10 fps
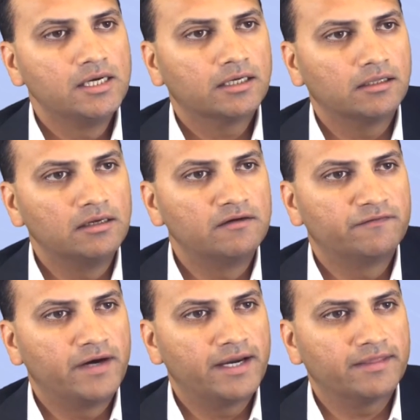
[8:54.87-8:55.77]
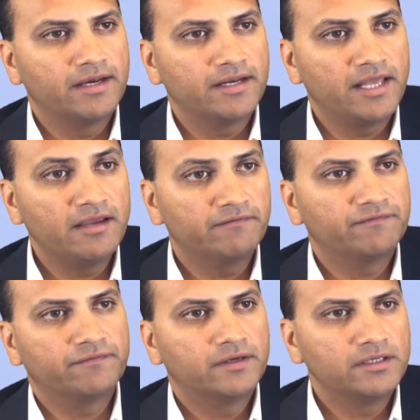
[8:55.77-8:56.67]
clarifying that
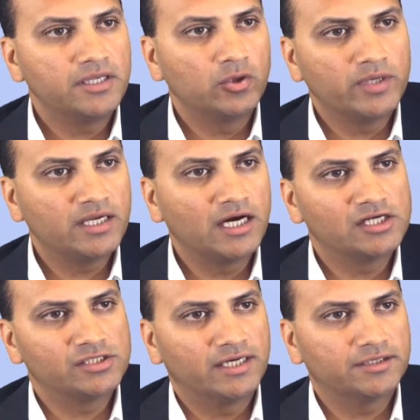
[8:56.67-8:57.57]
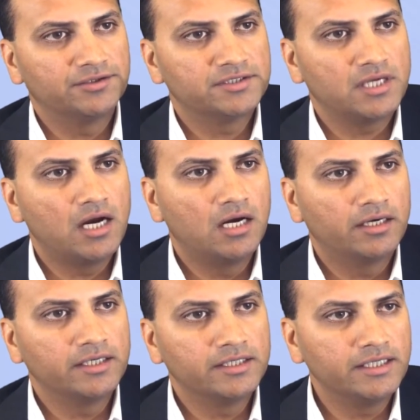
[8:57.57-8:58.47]
if DoD contractors are
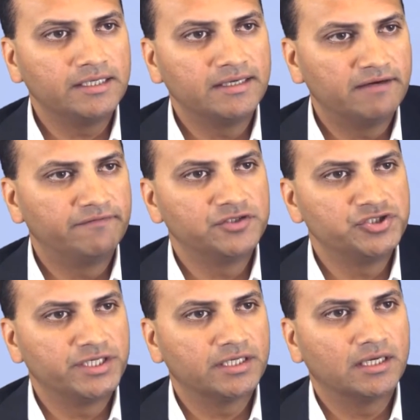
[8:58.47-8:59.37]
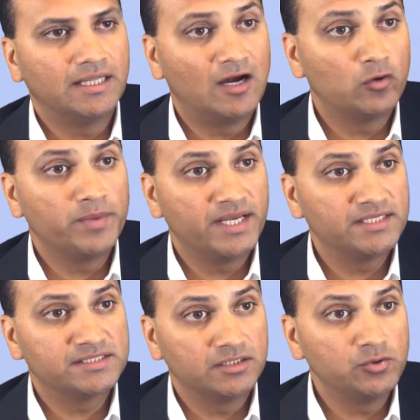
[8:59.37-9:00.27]
indeed leveraging
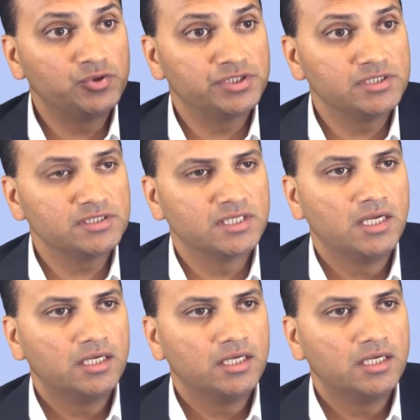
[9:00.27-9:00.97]
cloud-based solutions